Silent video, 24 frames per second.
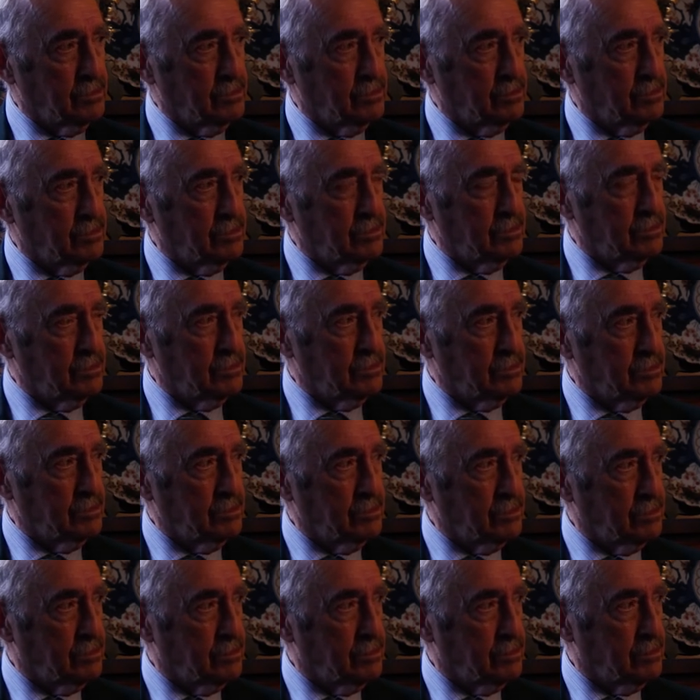piece, The
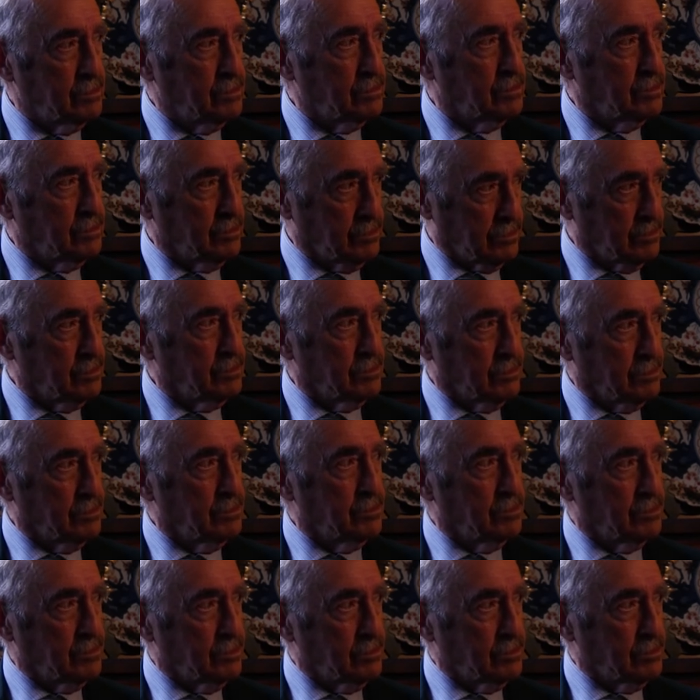Miller's Reel, and my
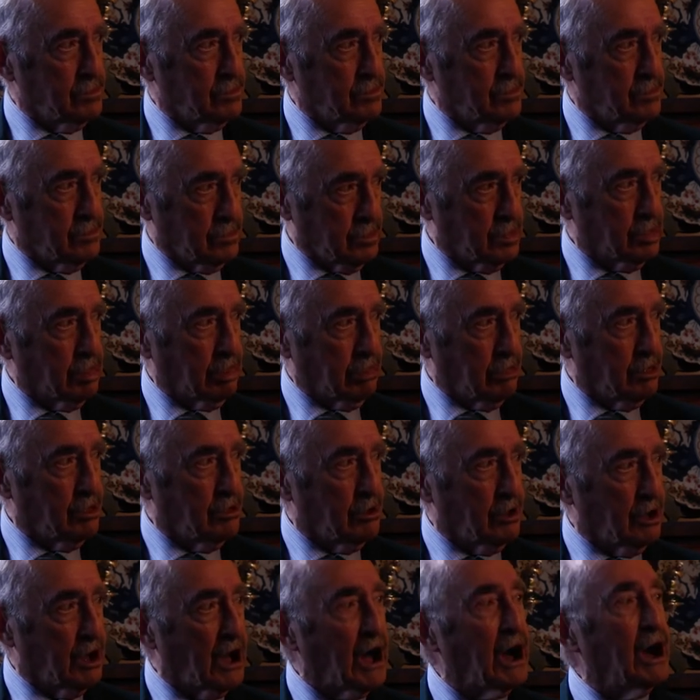son played a
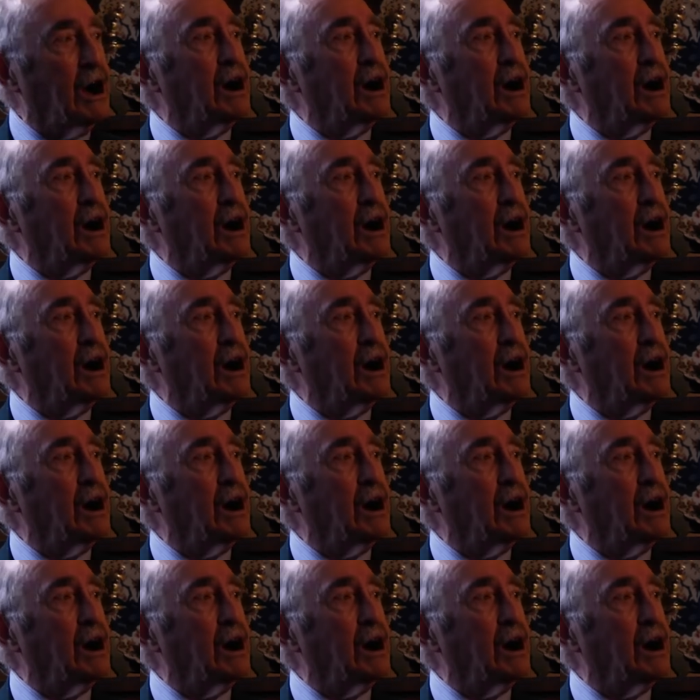fiddle